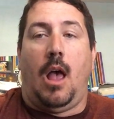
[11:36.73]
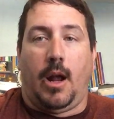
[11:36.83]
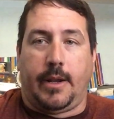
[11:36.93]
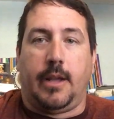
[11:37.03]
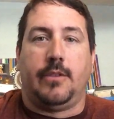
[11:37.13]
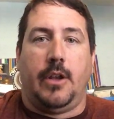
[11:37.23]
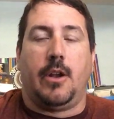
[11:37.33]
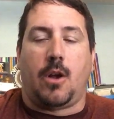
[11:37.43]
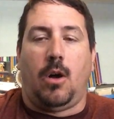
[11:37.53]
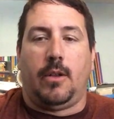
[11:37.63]
I'm going to
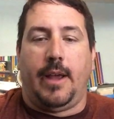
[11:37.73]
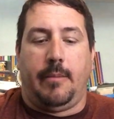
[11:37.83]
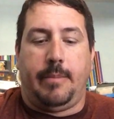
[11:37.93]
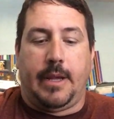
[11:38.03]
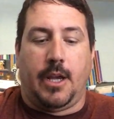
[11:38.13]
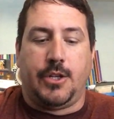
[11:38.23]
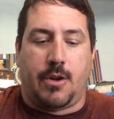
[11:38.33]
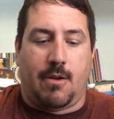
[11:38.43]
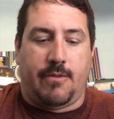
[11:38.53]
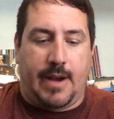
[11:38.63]
continue to call in because
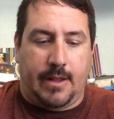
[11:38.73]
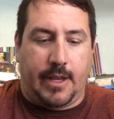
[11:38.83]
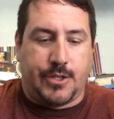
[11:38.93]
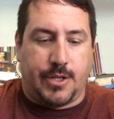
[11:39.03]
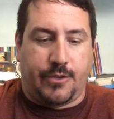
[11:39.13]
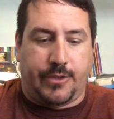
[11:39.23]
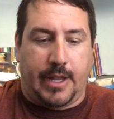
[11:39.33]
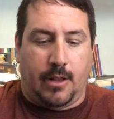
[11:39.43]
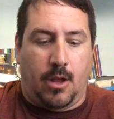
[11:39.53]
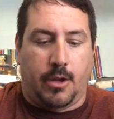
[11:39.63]
you're in violation of
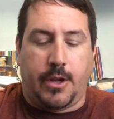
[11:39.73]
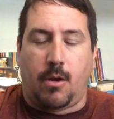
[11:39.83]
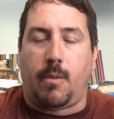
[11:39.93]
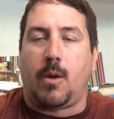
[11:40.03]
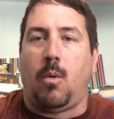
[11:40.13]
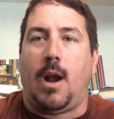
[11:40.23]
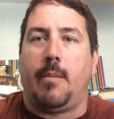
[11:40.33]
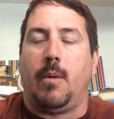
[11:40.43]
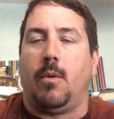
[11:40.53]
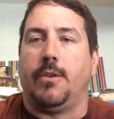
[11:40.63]
state law. Your
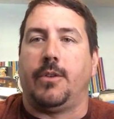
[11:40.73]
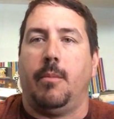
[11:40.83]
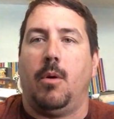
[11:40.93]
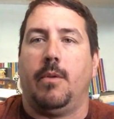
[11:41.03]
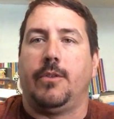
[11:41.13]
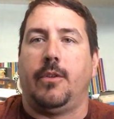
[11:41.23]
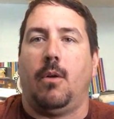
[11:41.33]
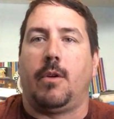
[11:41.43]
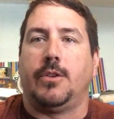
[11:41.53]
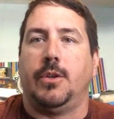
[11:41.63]
requirement was to move us
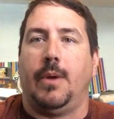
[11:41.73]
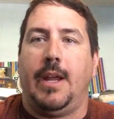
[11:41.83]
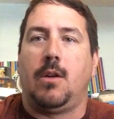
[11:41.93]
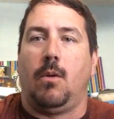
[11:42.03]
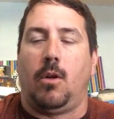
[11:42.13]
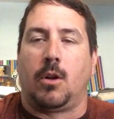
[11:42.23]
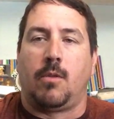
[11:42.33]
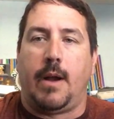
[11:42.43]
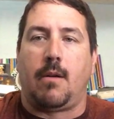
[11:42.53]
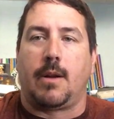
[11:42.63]
over to equal or
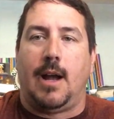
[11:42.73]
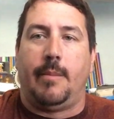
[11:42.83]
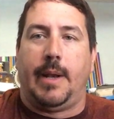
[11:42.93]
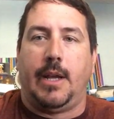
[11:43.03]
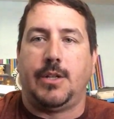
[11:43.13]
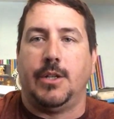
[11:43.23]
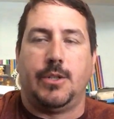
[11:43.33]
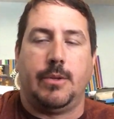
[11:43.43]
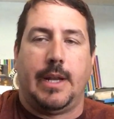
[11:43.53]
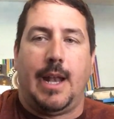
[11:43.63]
greater
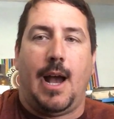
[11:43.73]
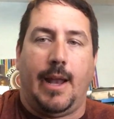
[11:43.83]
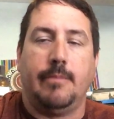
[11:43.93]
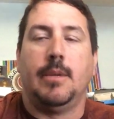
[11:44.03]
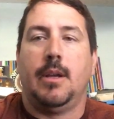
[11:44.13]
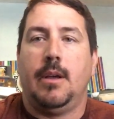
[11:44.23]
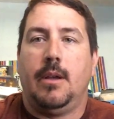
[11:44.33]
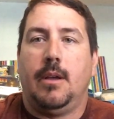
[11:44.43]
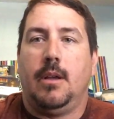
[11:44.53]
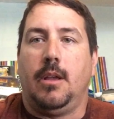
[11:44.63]
accommodations. You did not.
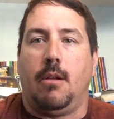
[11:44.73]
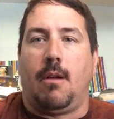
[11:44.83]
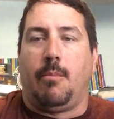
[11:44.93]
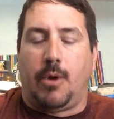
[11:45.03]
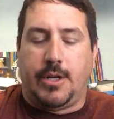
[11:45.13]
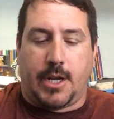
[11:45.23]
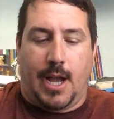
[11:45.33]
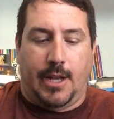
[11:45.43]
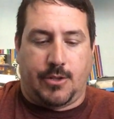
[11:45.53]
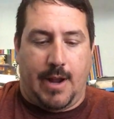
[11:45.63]
You're in breach of
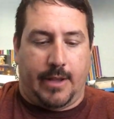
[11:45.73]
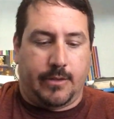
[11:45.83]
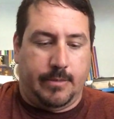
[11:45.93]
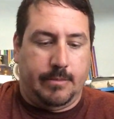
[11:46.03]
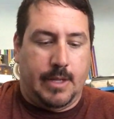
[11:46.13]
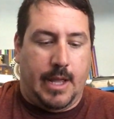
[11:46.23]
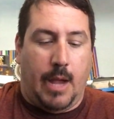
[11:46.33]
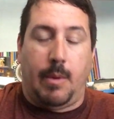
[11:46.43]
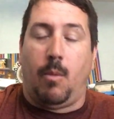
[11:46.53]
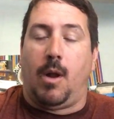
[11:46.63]
contract,
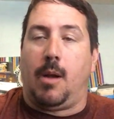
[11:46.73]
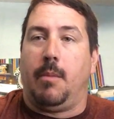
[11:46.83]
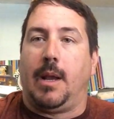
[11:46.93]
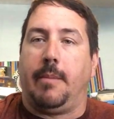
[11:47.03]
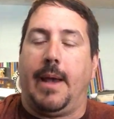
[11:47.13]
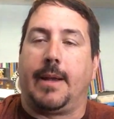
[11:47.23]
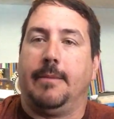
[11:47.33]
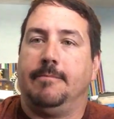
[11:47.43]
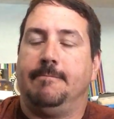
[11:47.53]
and we want our money back.